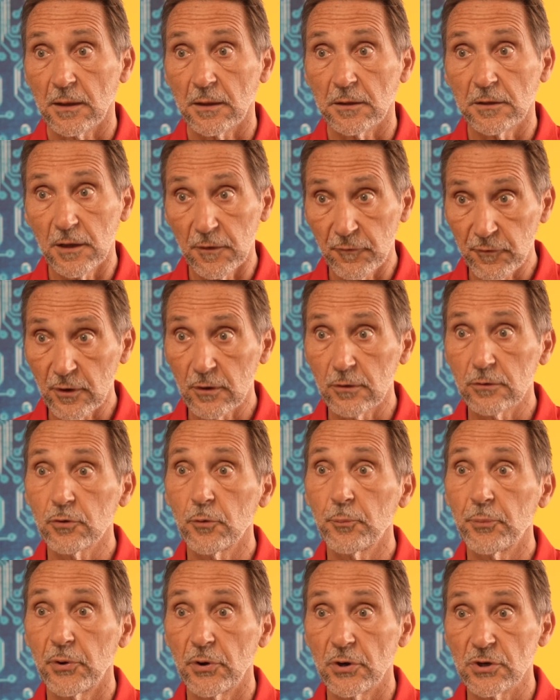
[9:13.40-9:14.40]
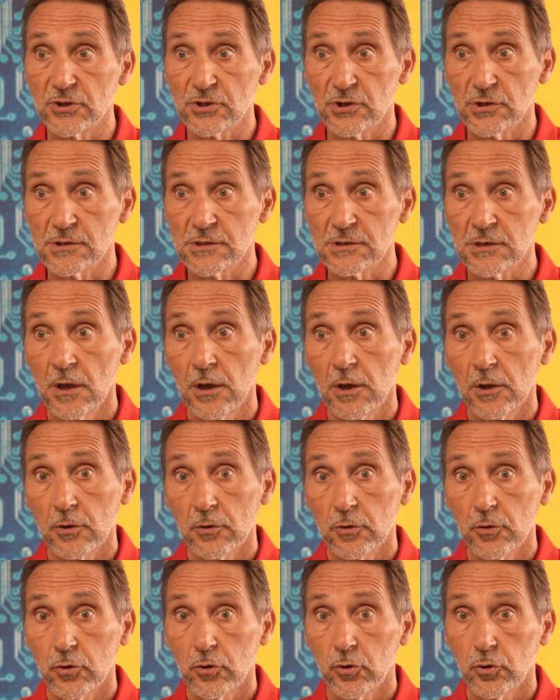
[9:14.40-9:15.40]
difficult operations
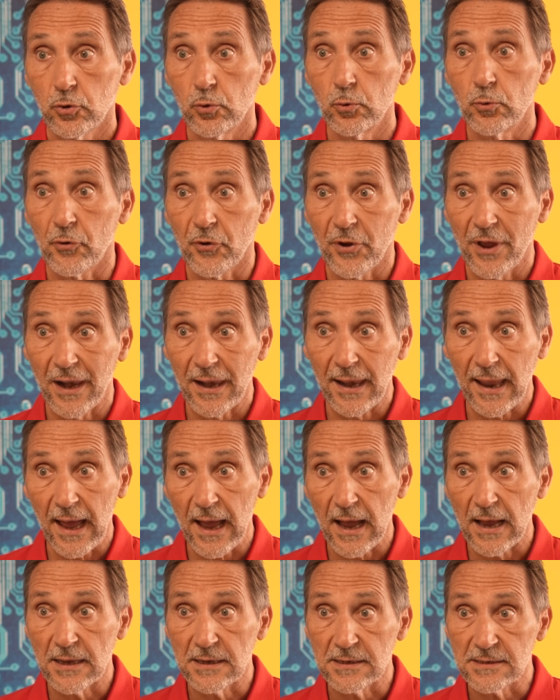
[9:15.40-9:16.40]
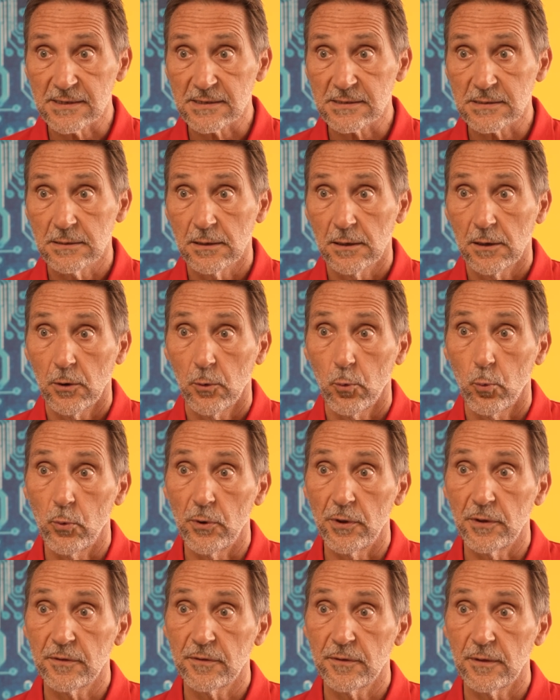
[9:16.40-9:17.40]
to realize
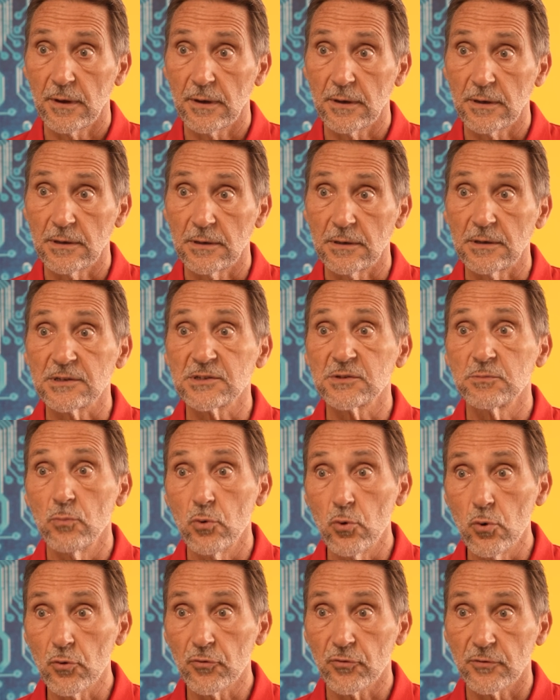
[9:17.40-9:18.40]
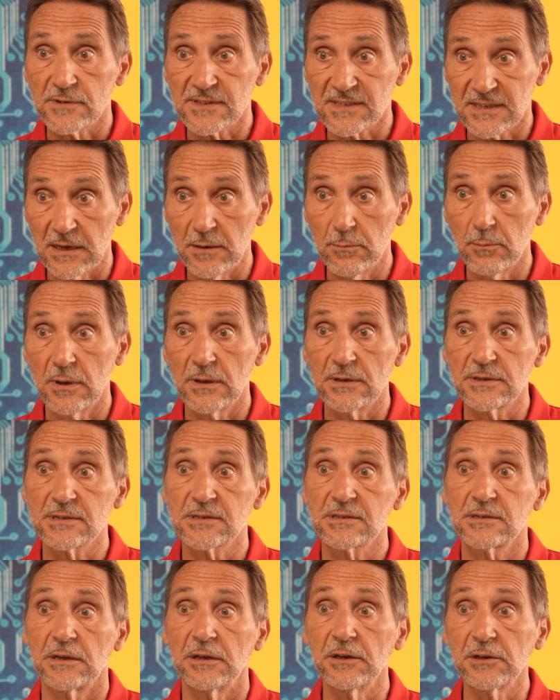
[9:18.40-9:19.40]
with a smooth,
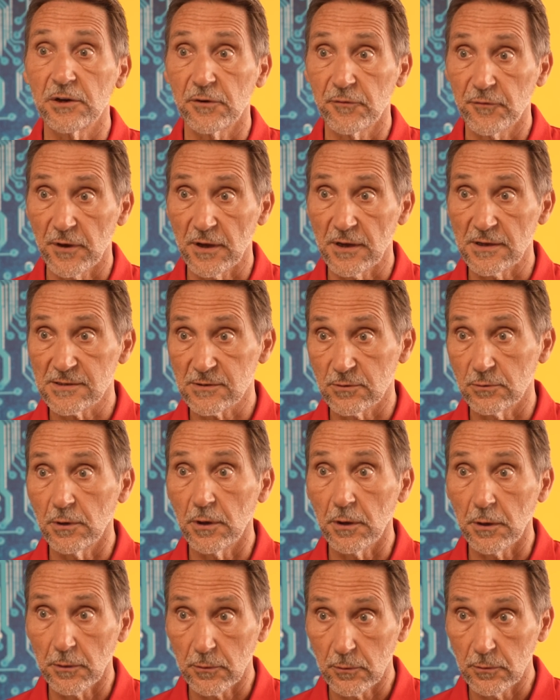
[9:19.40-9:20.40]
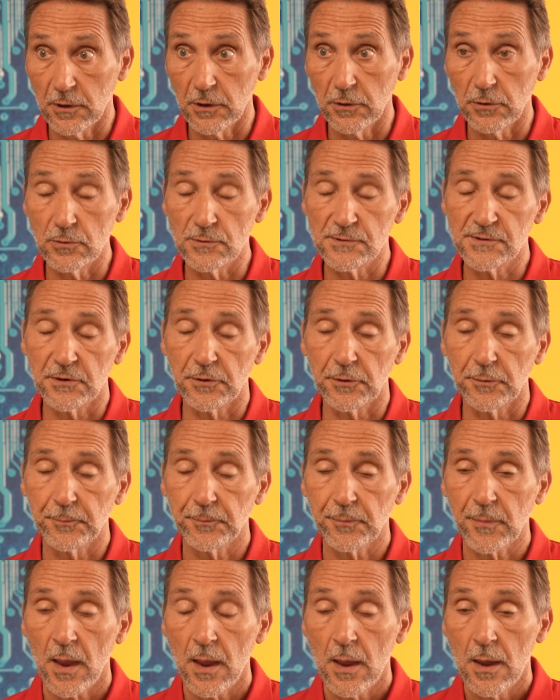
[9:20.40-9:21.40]
seamless interface to the user.
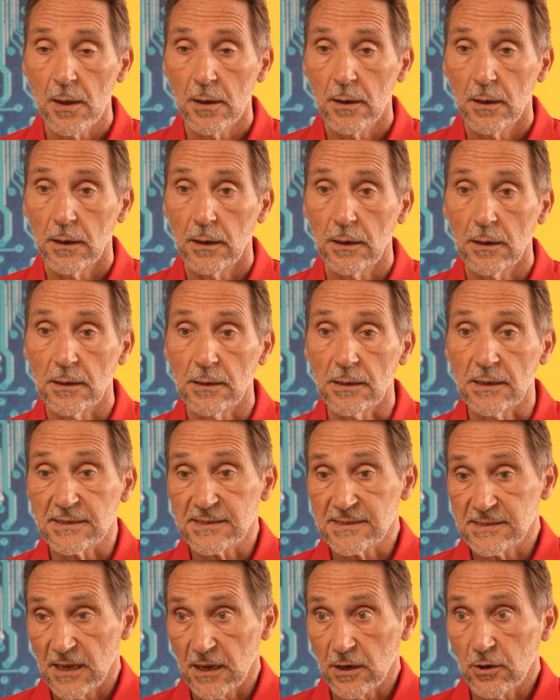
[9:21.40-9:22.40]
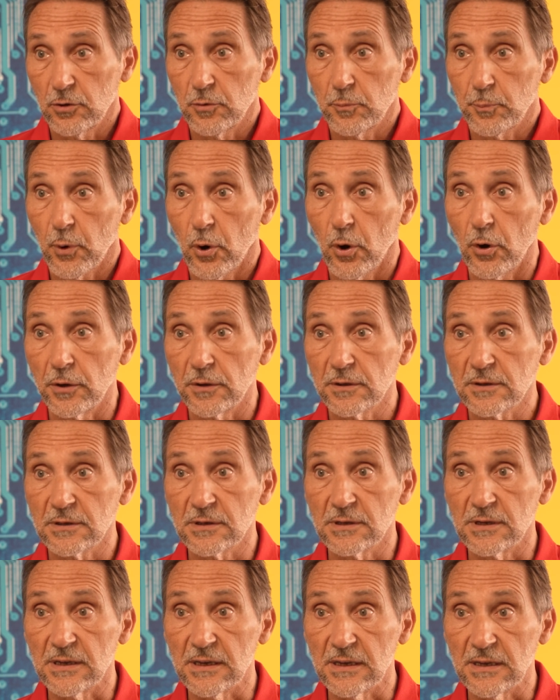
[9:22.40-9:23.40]
A second point
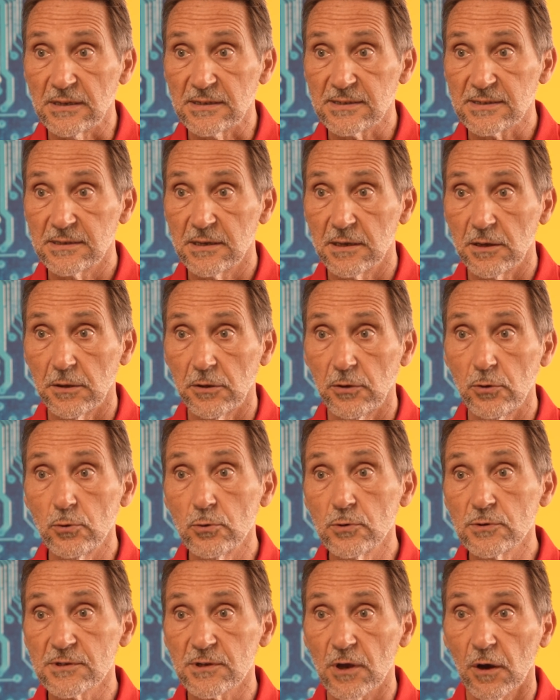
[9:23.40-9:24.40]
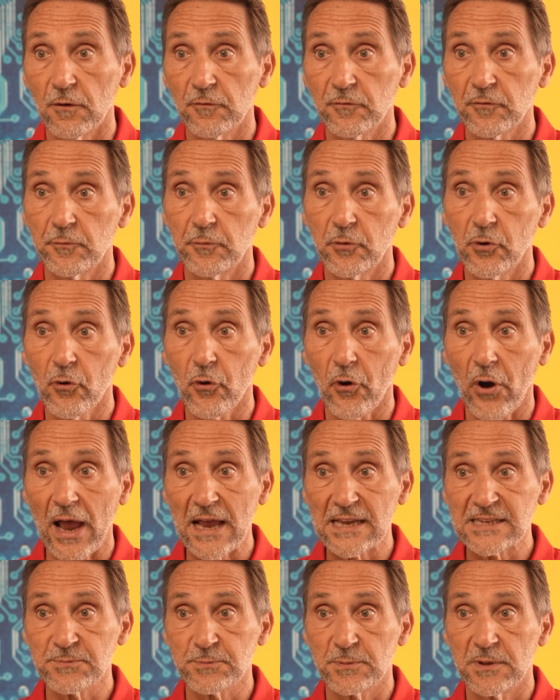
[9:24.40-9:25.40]
is the use of
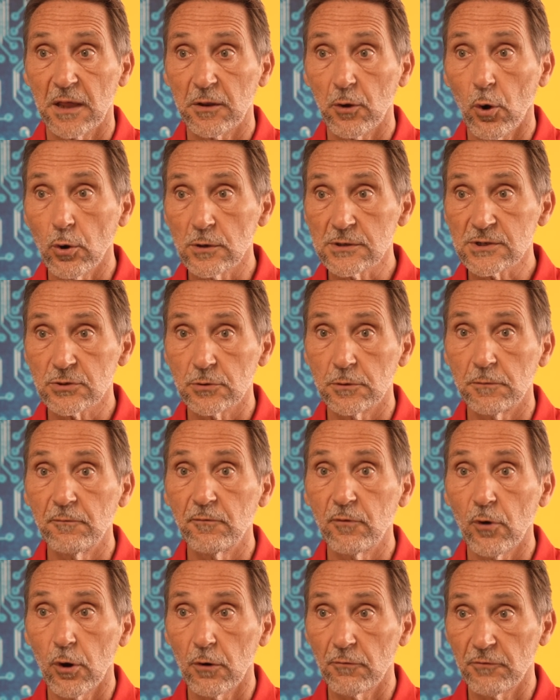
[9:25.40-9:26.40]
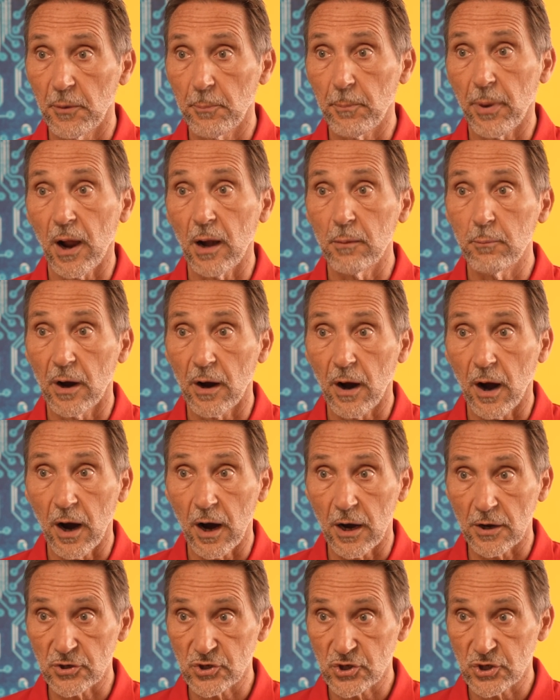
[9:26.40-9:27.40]
grasp that also involves the palmar
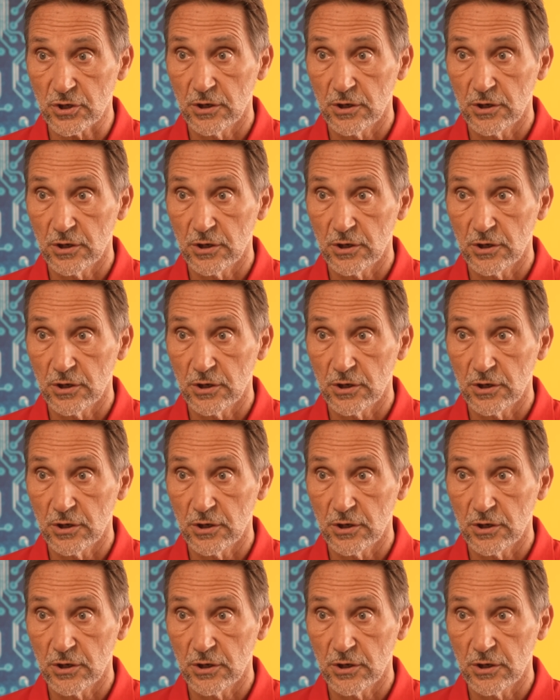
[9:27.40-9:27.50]
arch